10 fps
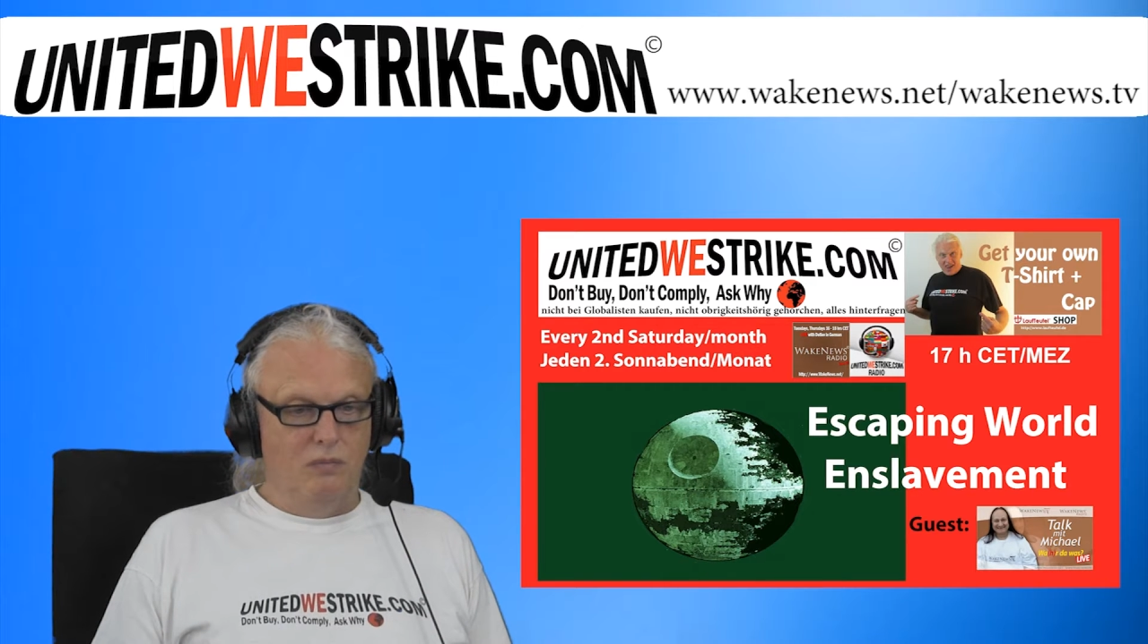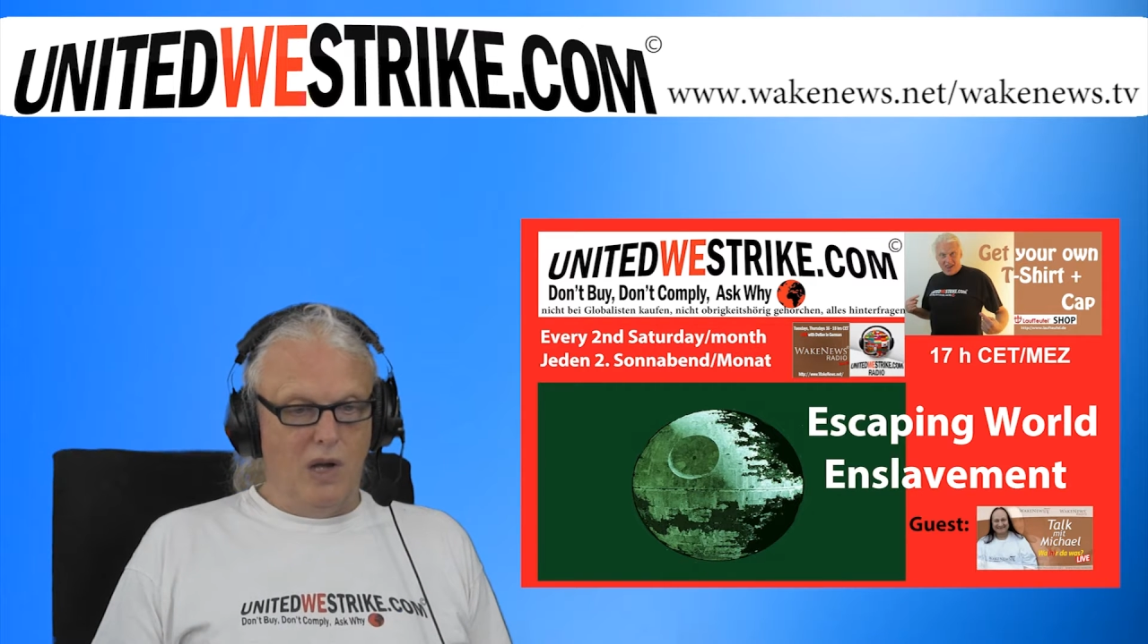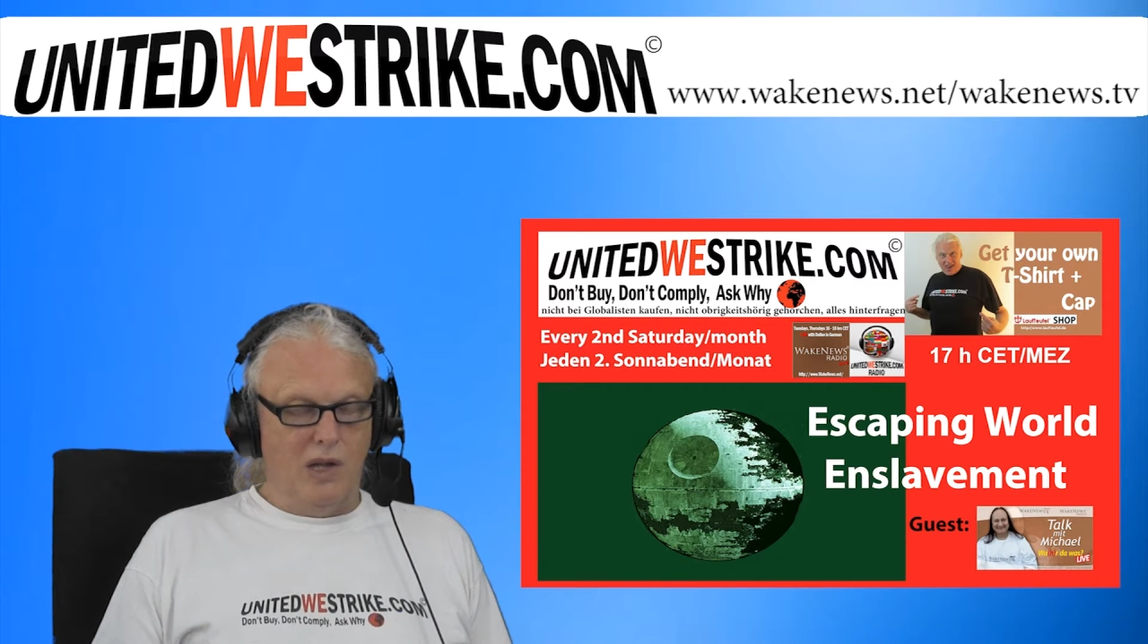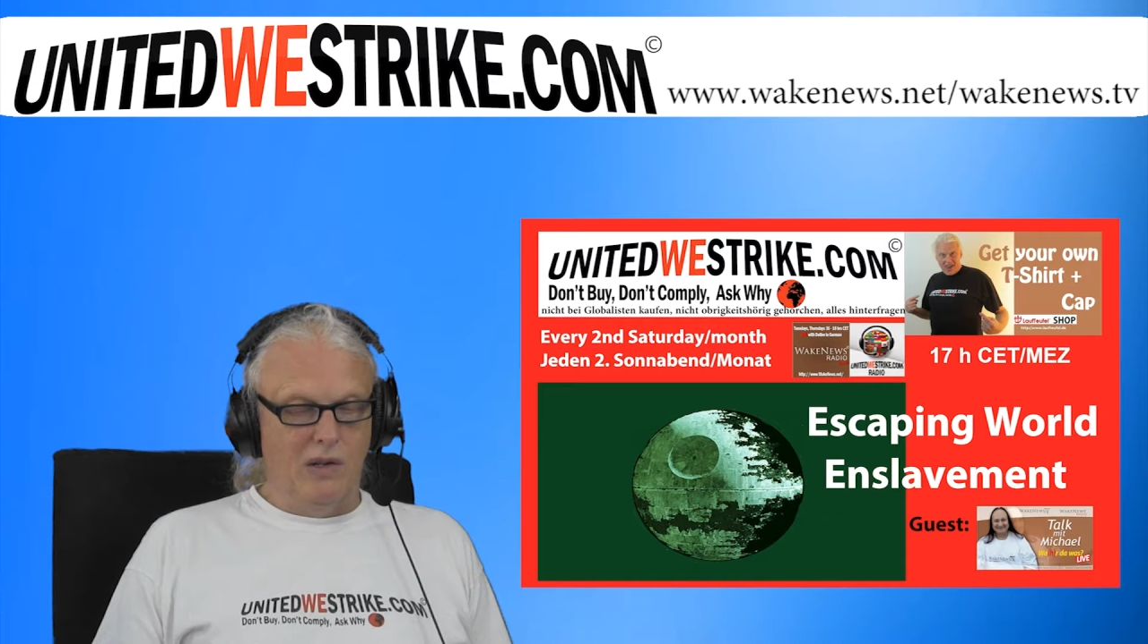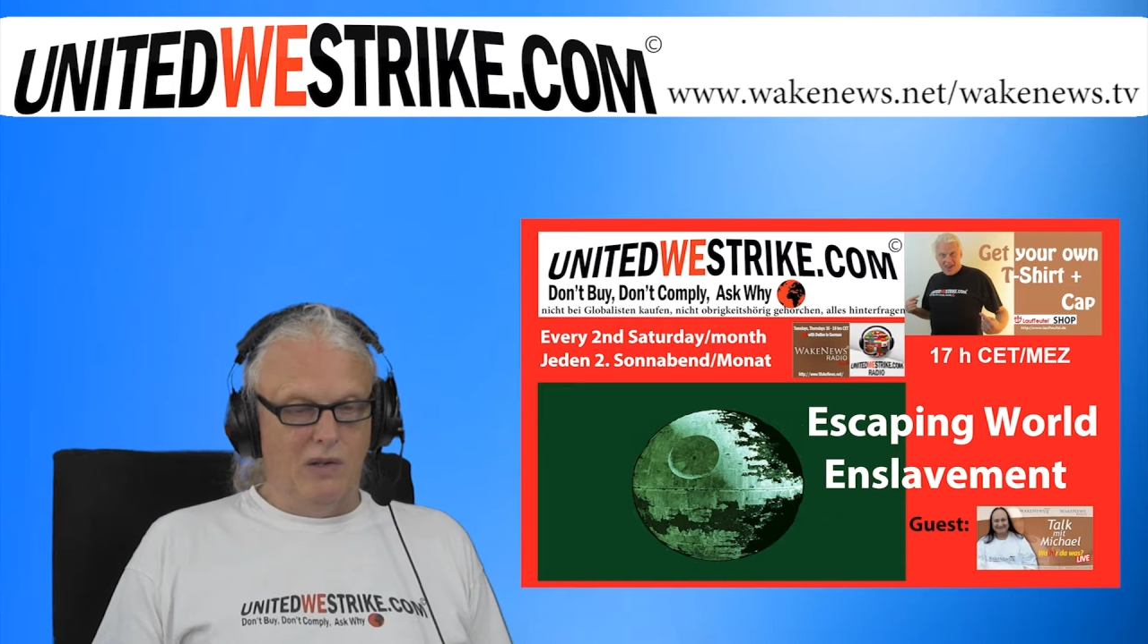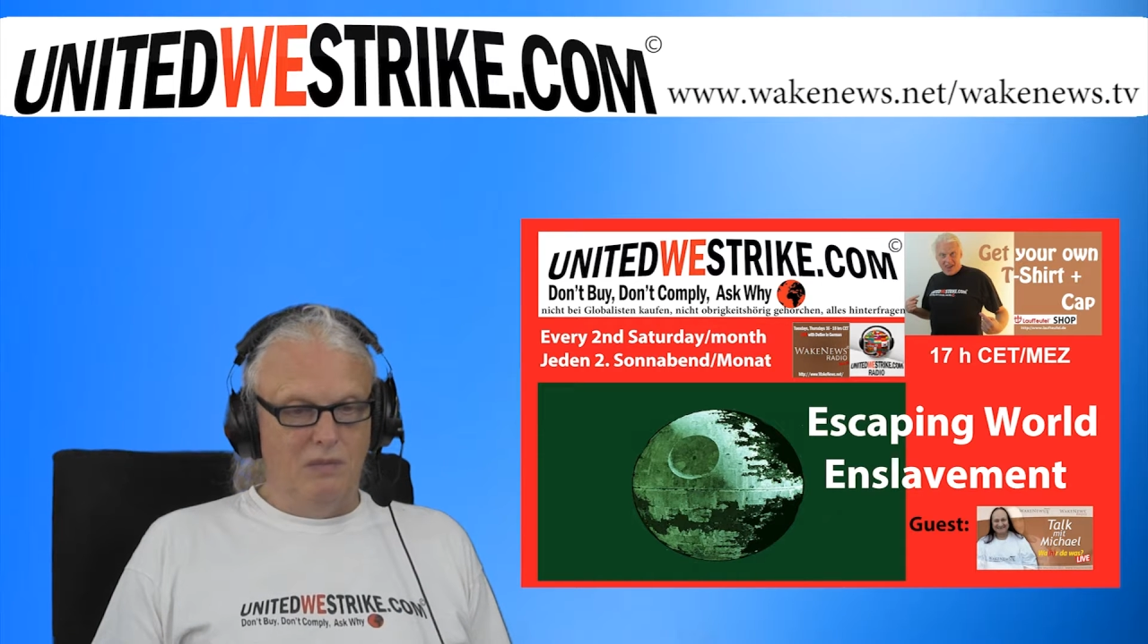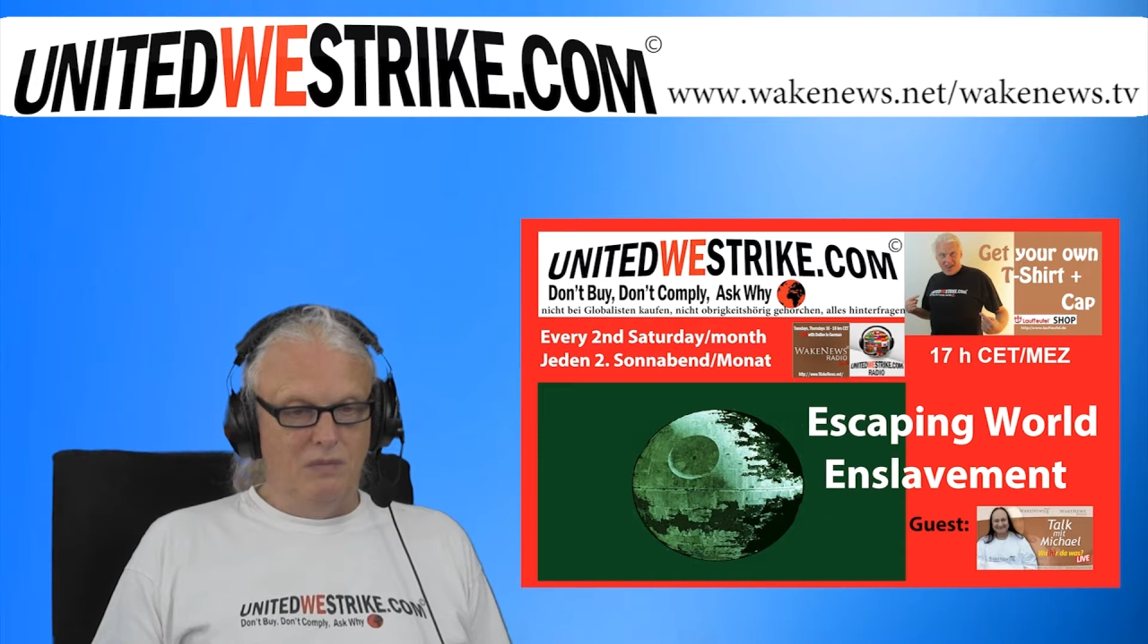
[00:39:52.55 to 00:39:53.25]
Michael?